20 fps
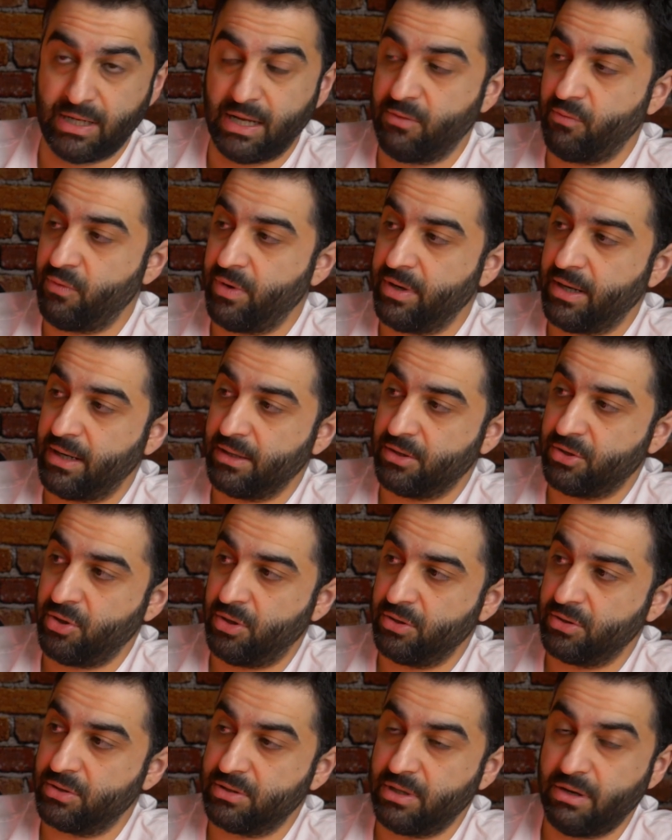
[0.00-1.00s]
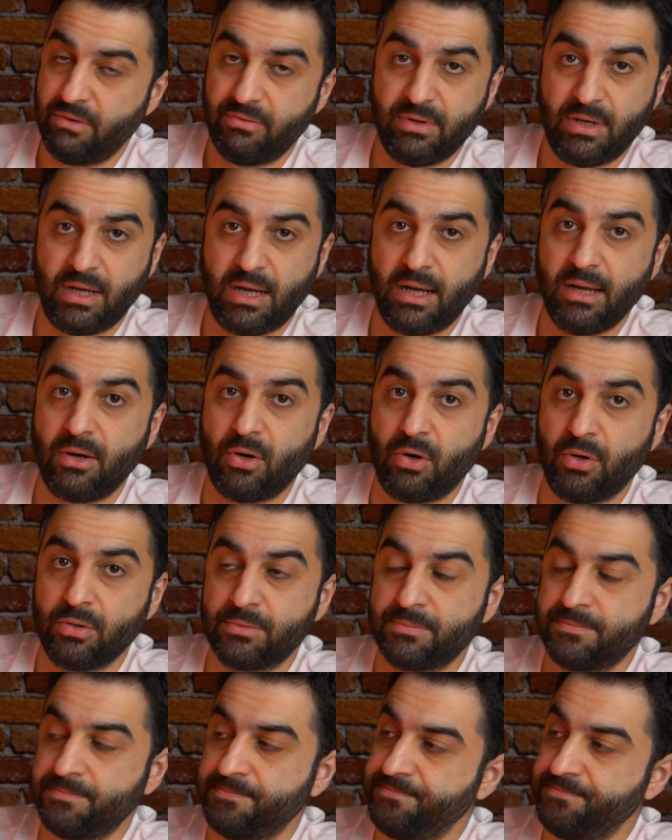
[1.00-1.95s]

and when I turn the Raveneye on,